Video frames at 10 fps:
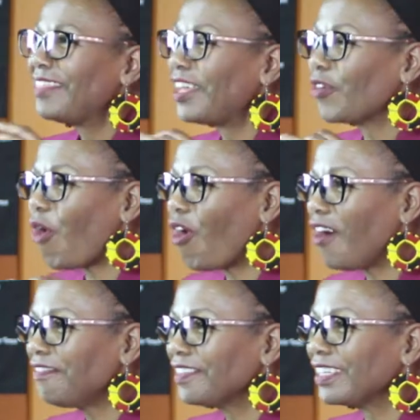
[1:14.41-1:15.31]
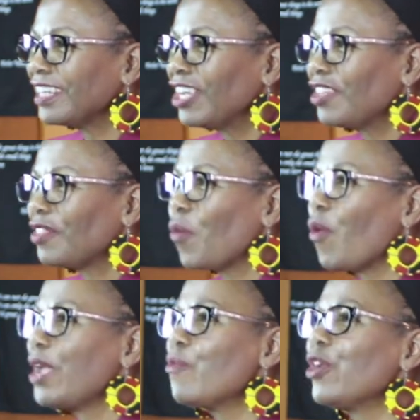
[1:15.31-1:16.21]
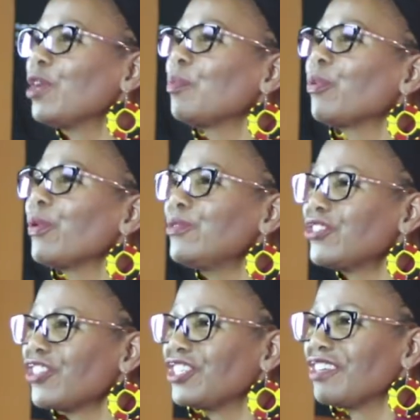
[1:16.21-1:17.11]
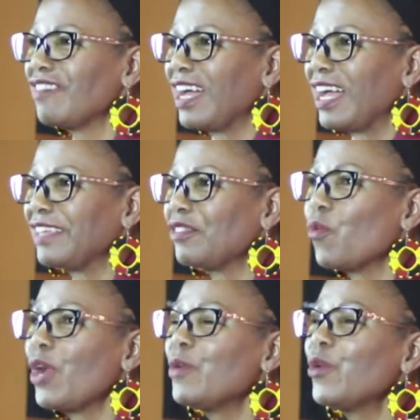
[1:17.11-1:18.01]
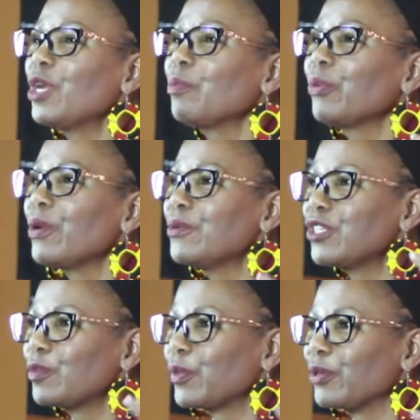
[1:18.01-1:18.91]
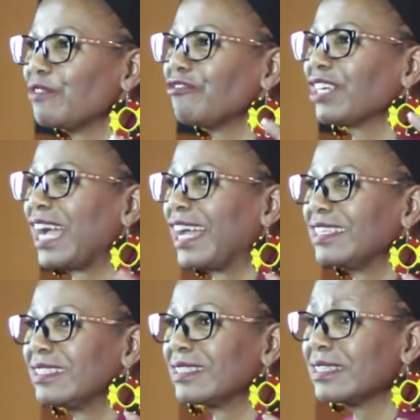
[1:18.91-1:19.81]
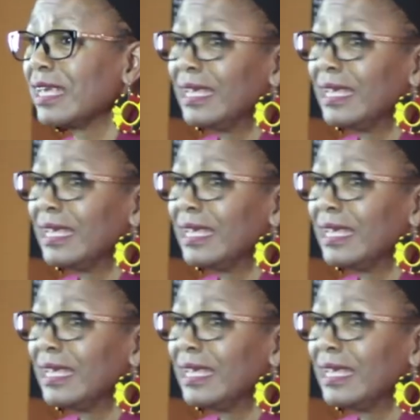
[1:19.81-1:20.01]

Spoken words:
that often the way we approach the divine, the way we approach Spirit for guidance